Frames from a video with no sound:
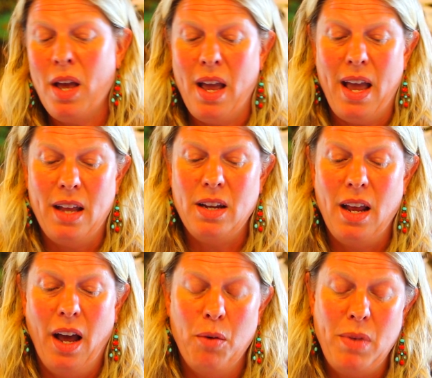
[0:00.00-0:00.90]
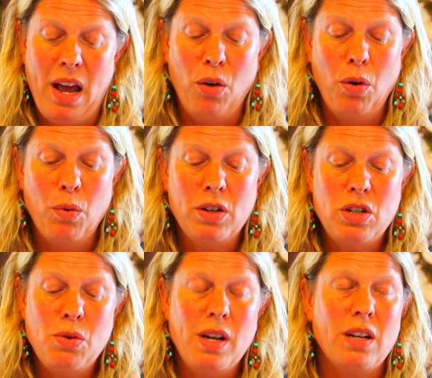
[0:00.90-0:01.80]
And now what we're
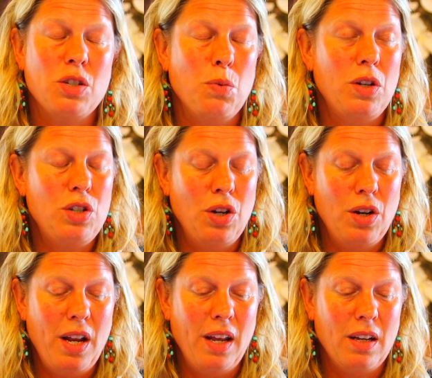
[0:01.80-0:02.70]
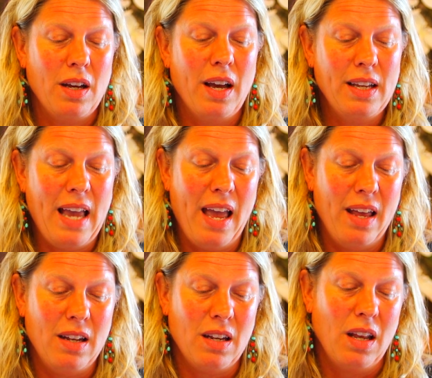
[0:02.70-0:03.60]
doing is returning
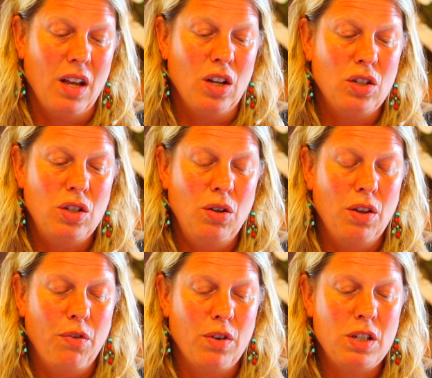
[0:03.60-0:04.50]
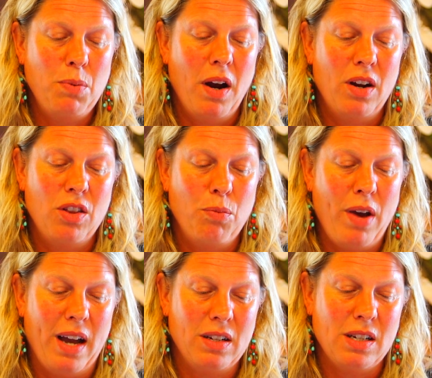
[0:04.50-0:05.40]
again to the first part of the
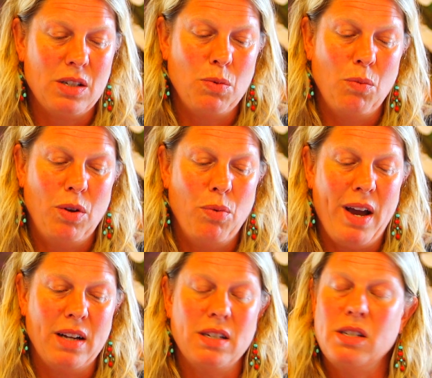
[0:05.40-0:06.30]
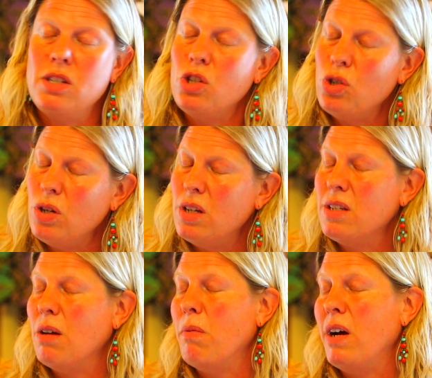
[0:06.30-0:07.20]
practice when we practice the
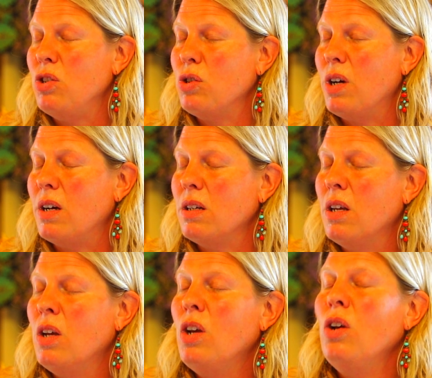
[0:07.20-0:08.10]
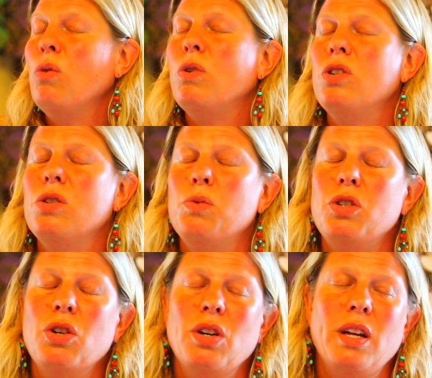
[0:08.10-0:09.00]
Shunyata mantra, which is
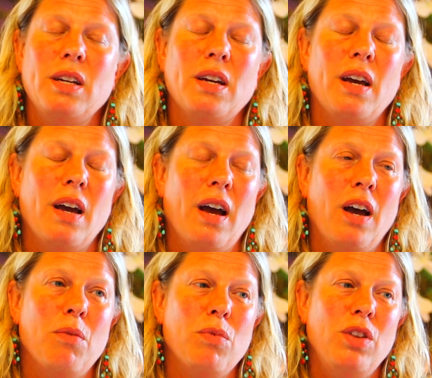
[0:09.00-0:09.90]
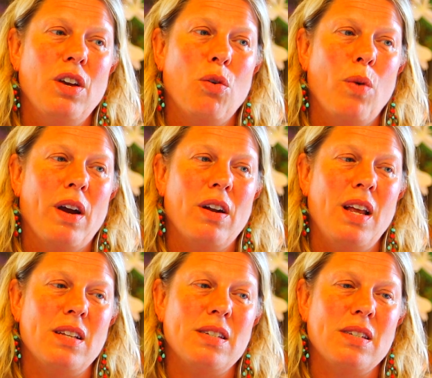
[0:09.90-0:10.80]
returning the
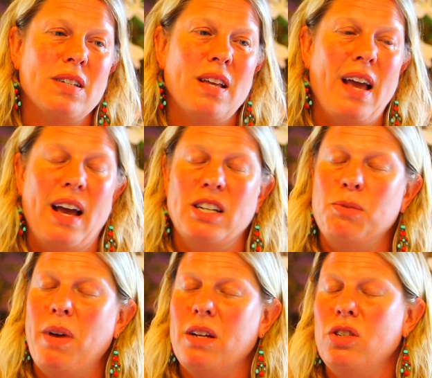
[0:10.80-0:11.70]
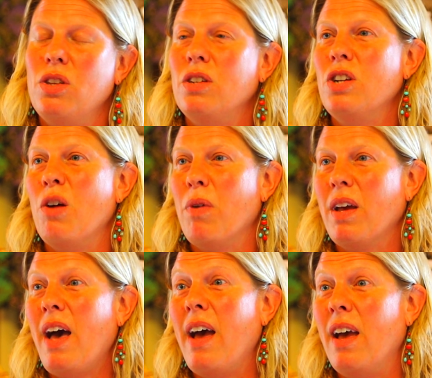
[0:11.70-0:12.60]
awareness aspect to the
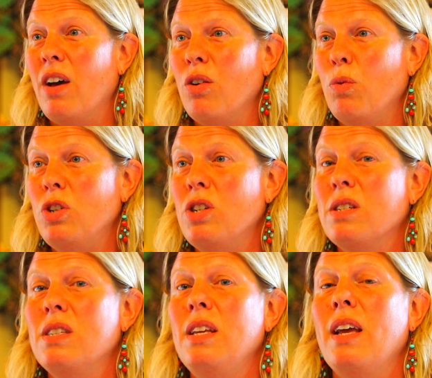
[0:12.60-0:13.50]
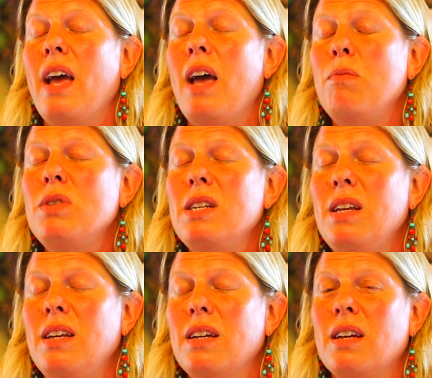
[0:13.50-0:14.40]
Dharmakaya, which is the
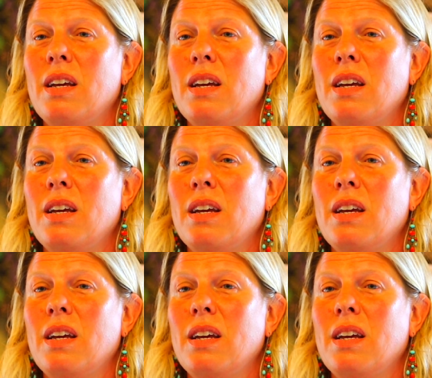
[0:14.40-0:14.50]
empty